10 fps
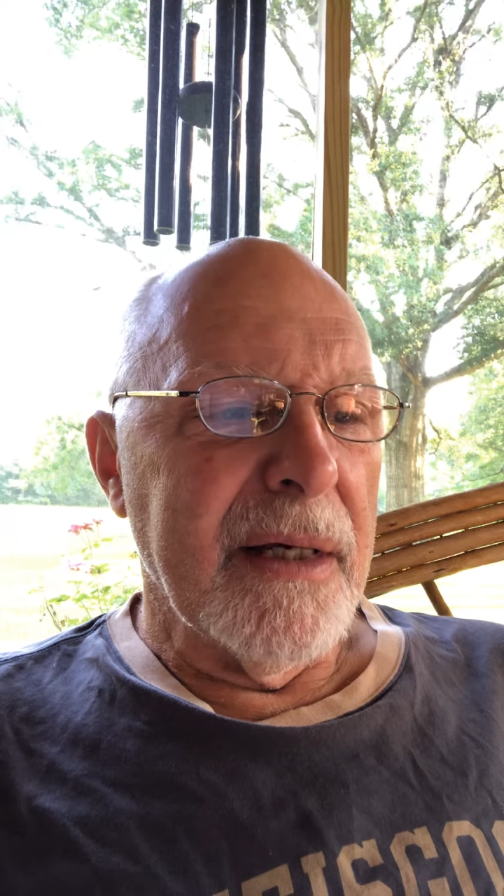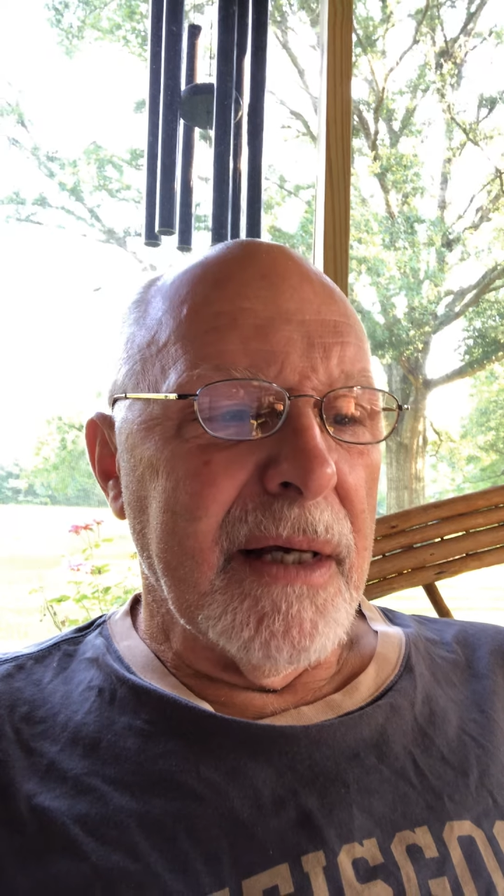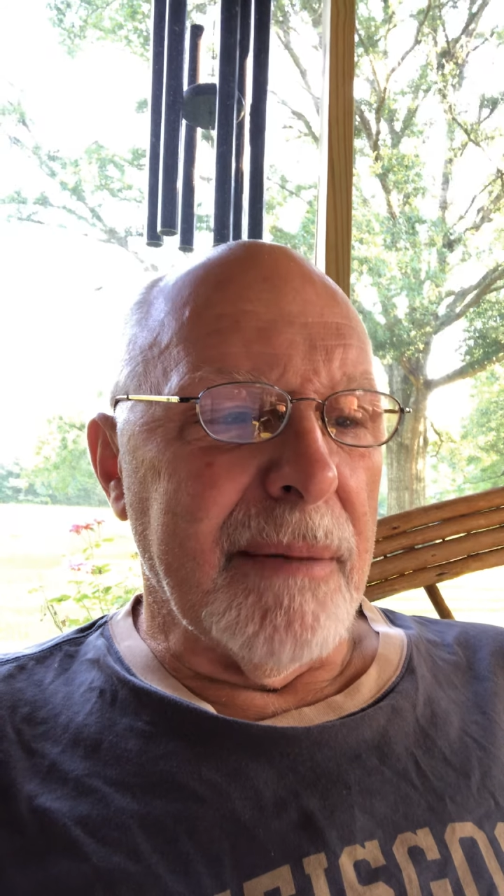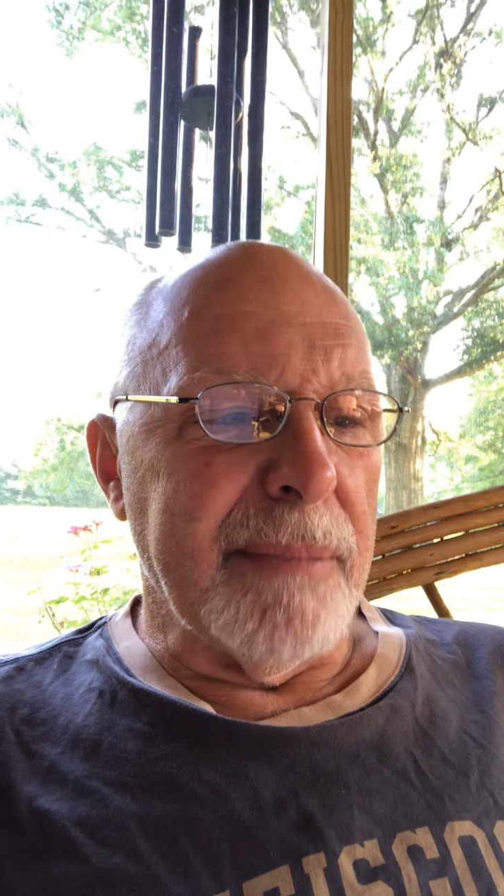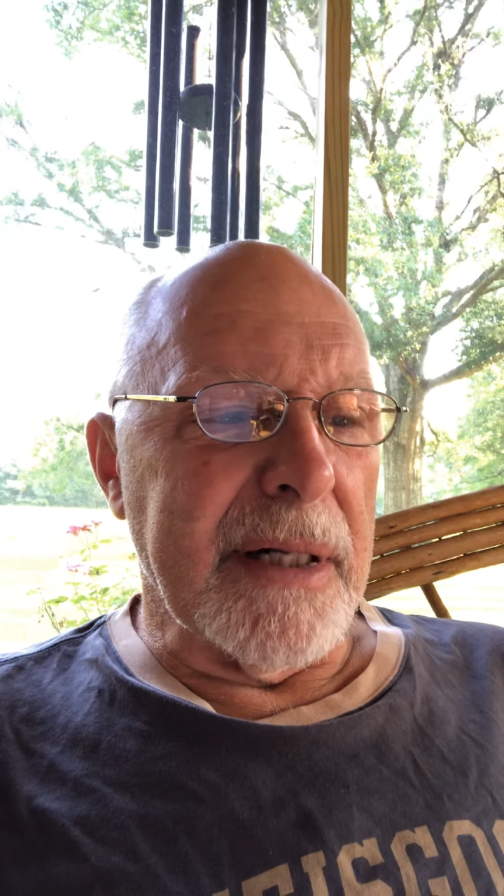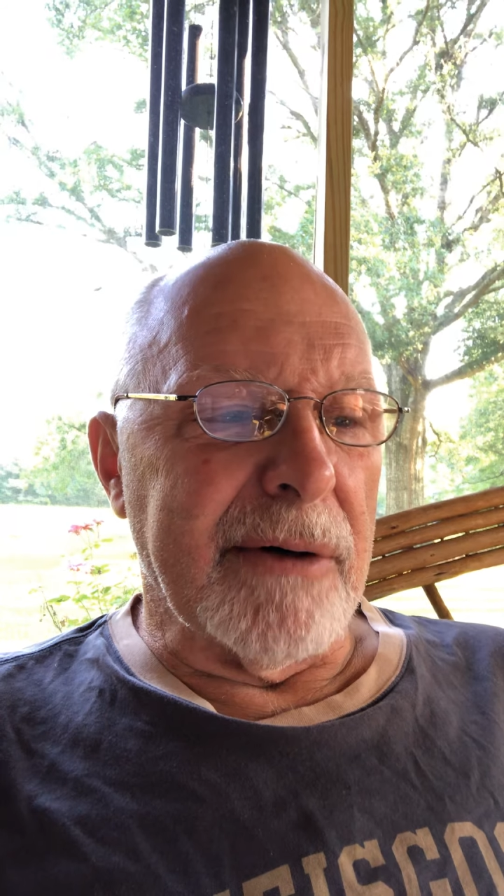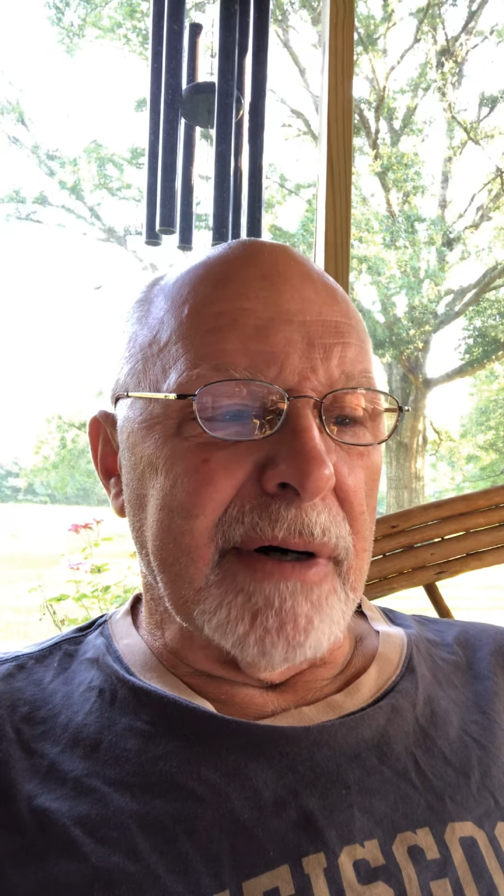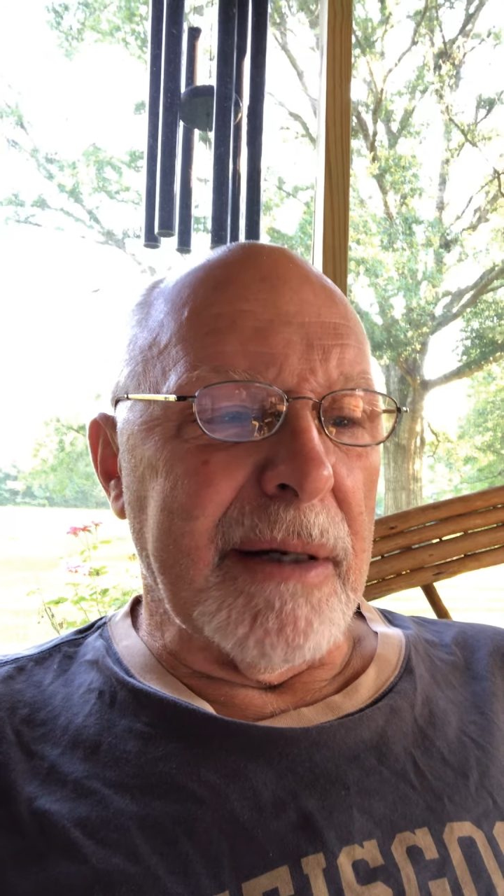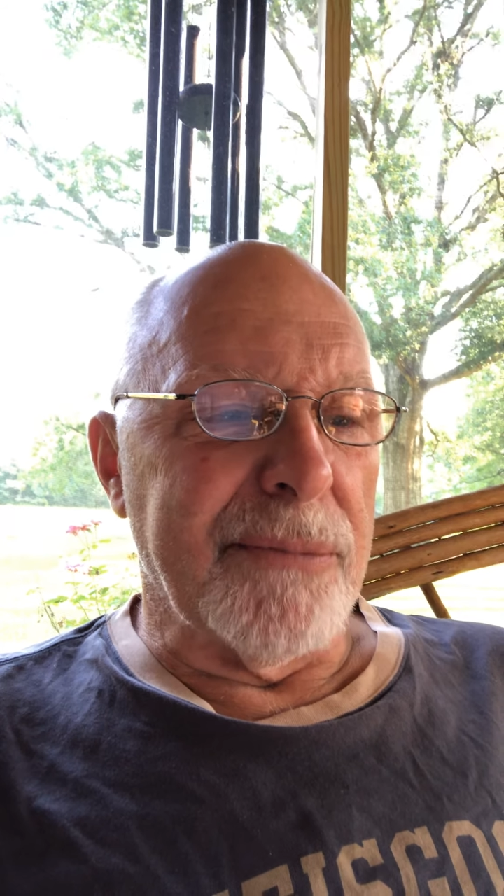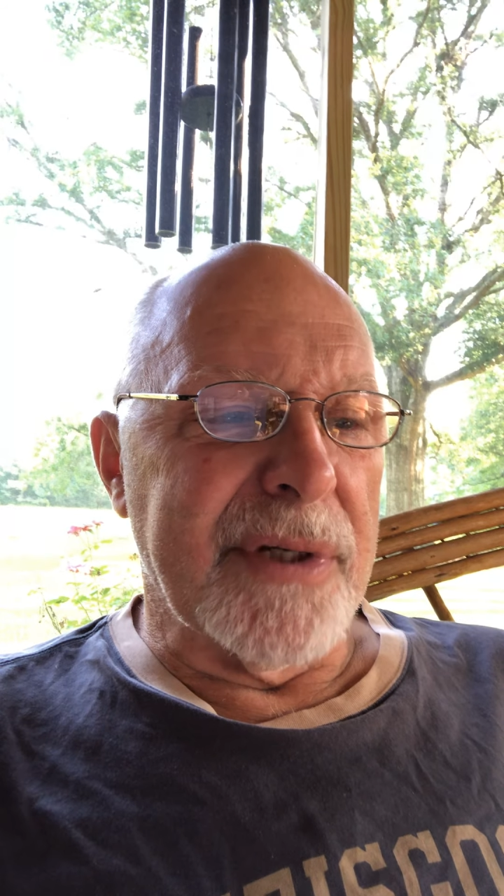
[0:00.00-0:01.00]
And Billy
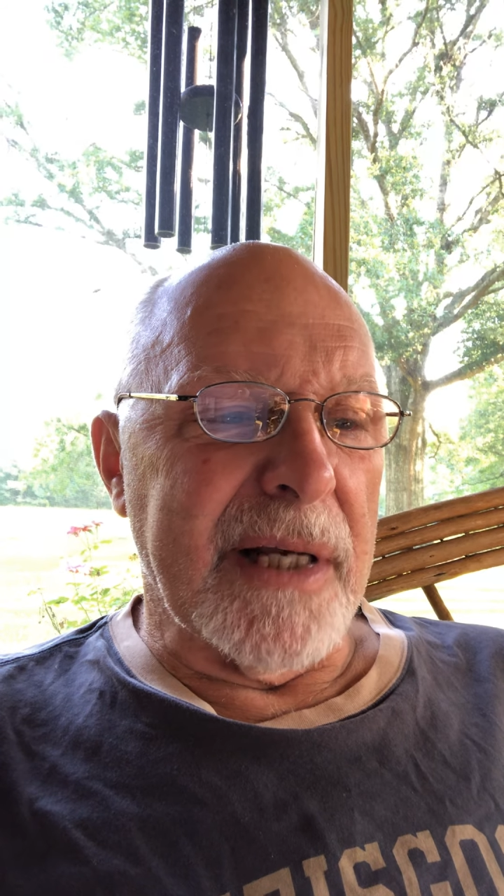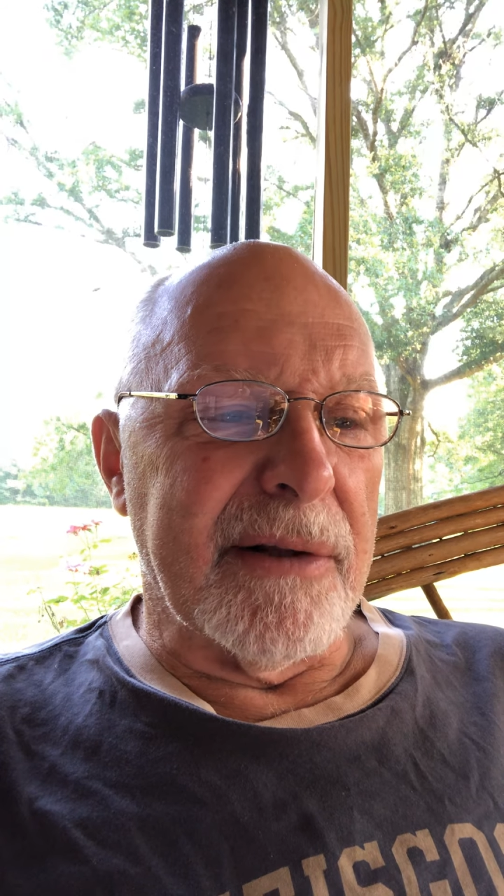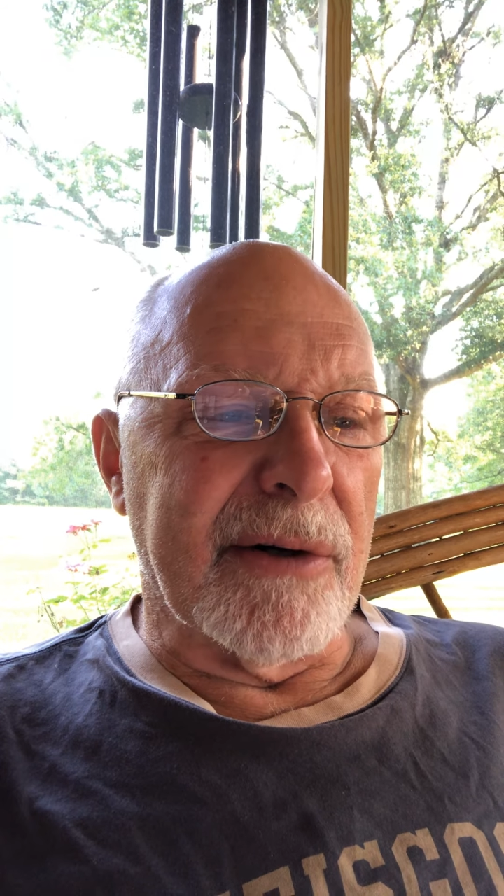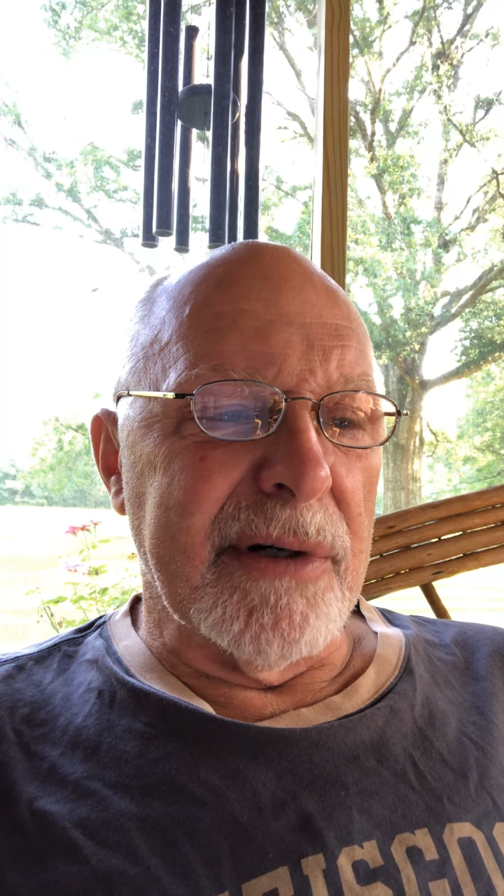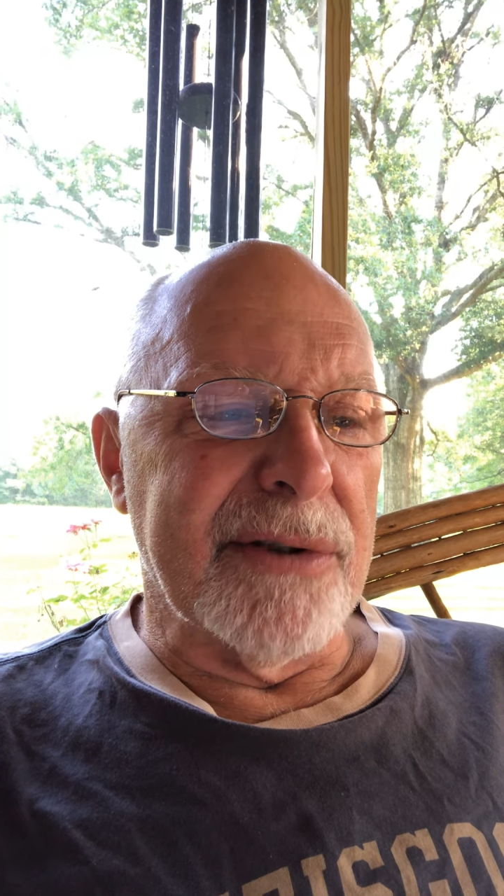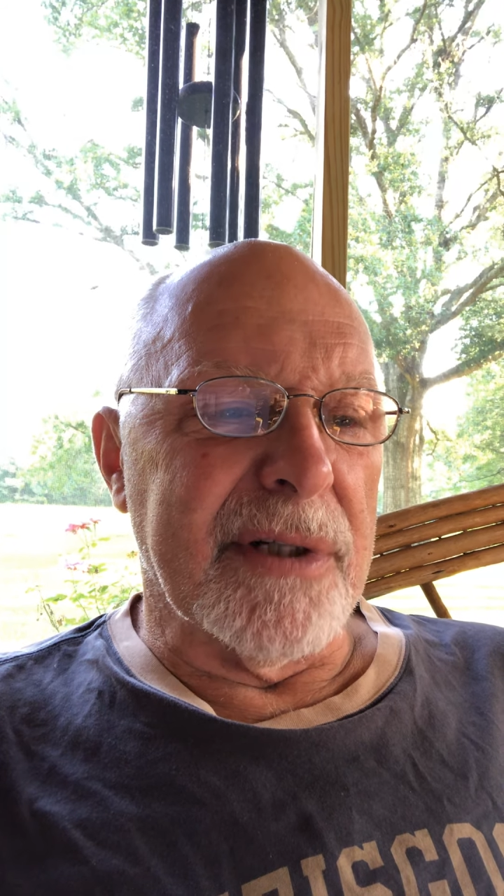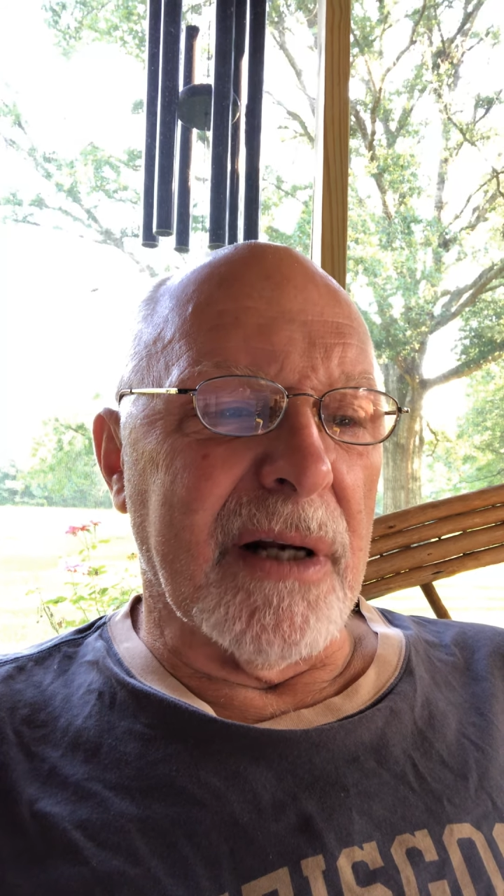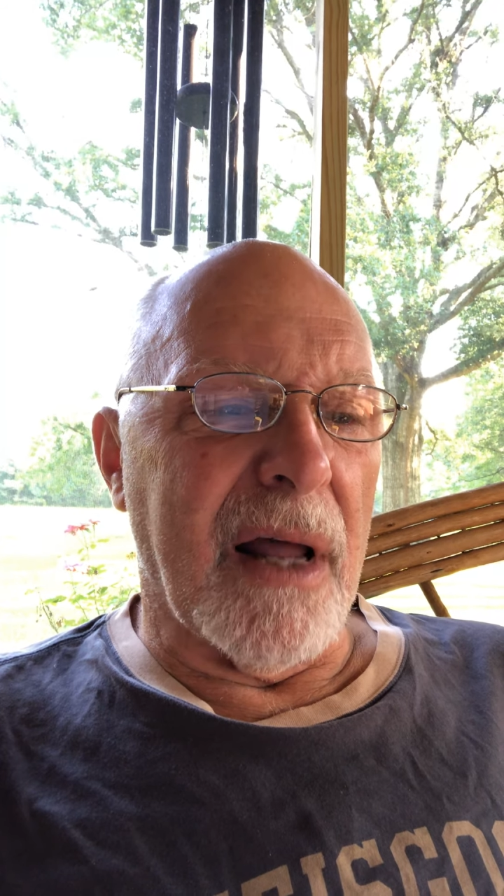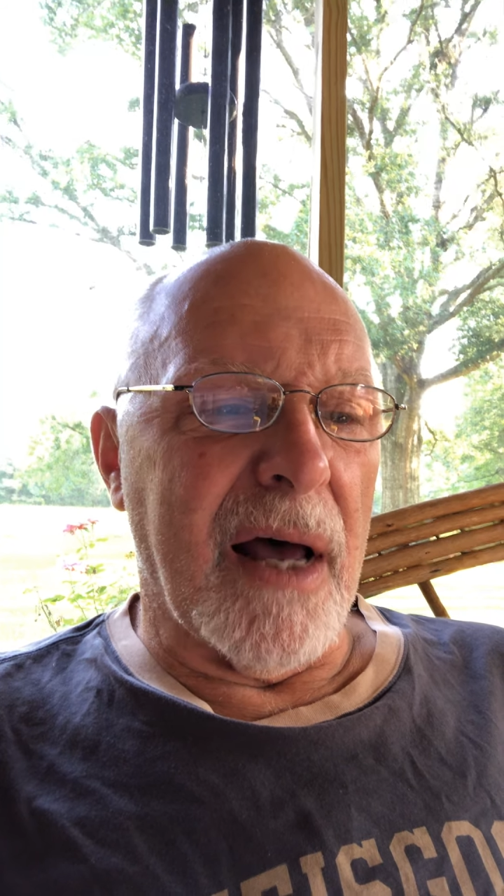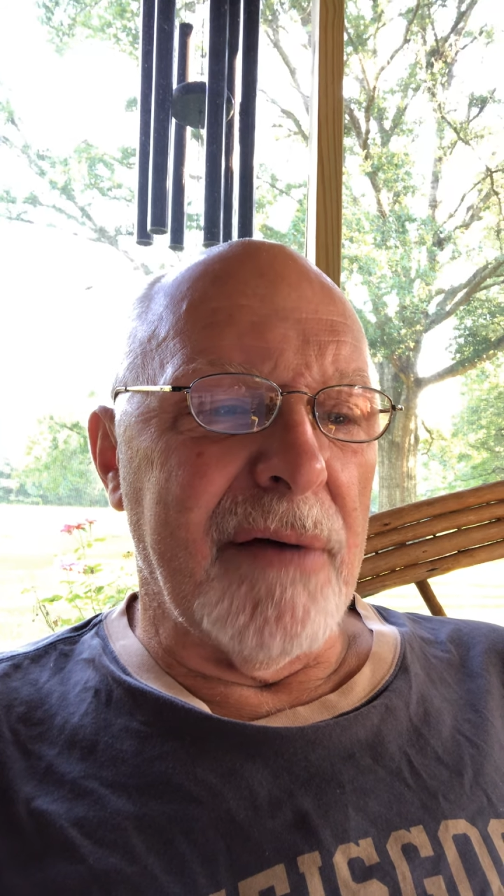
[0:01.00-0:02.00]
Graham said, The Christian
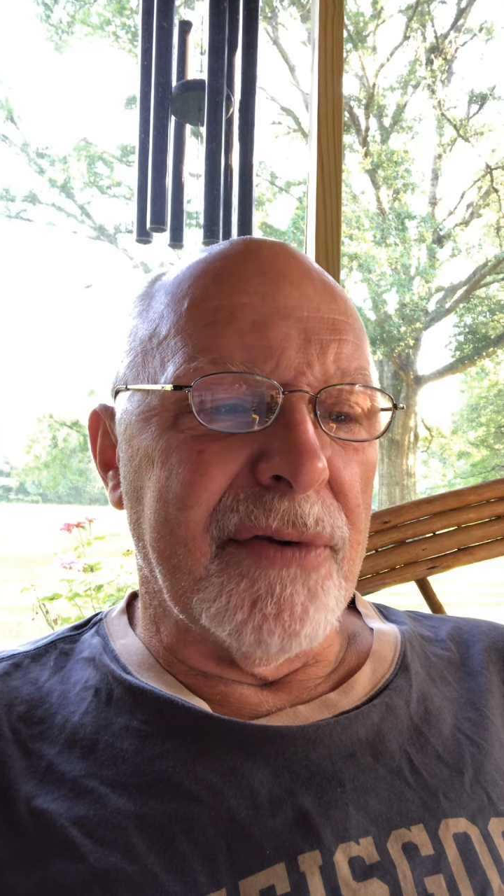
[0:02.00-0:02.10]
life